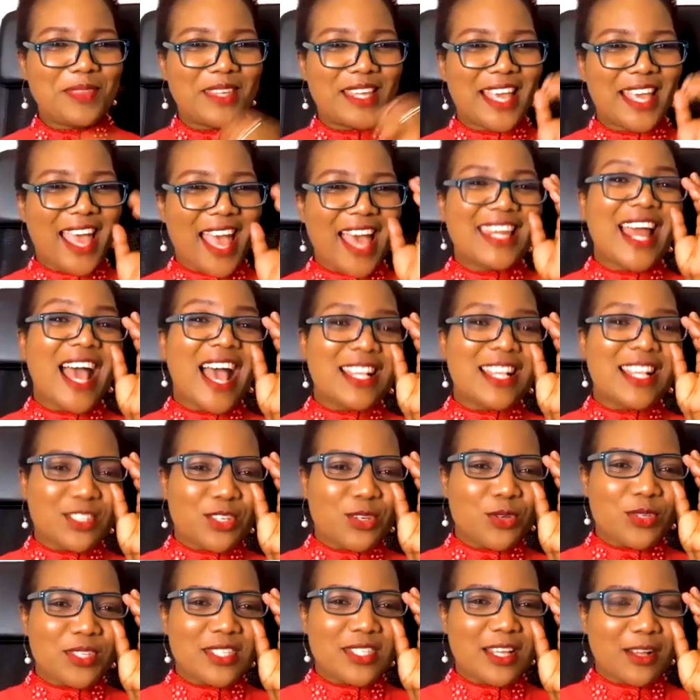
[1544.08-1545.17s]
and ask
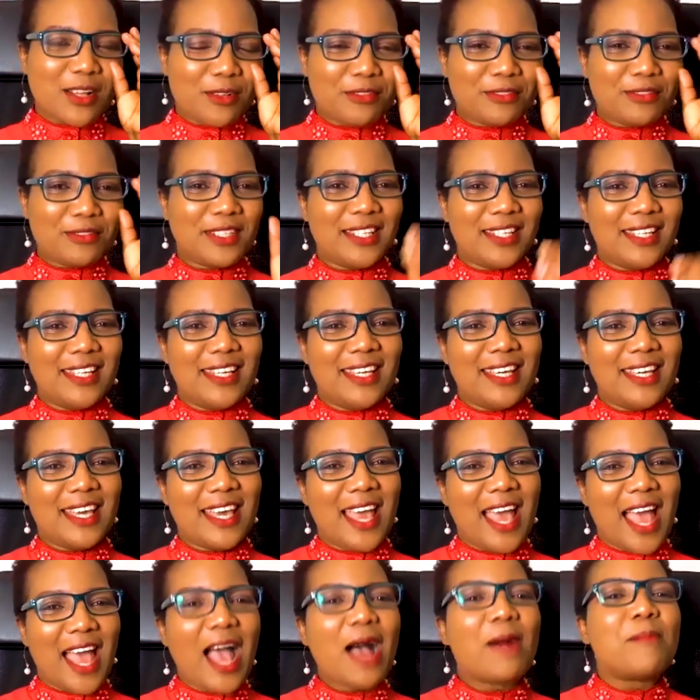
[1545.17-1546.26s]
yourself,
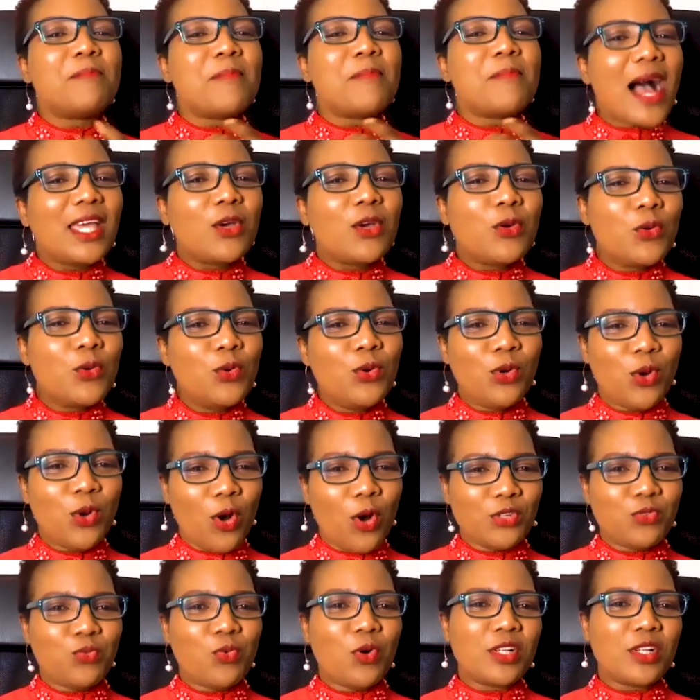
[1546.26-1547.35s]
am I who
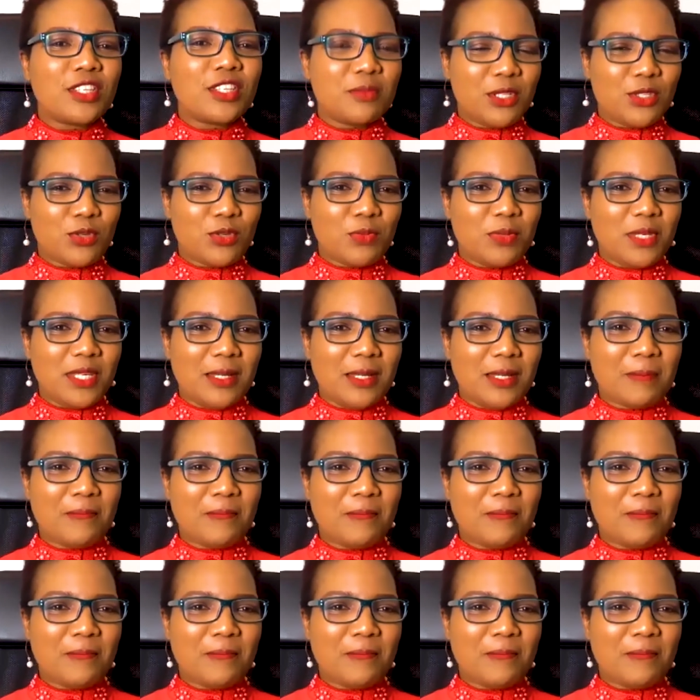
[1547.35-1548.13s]
God wants me to be?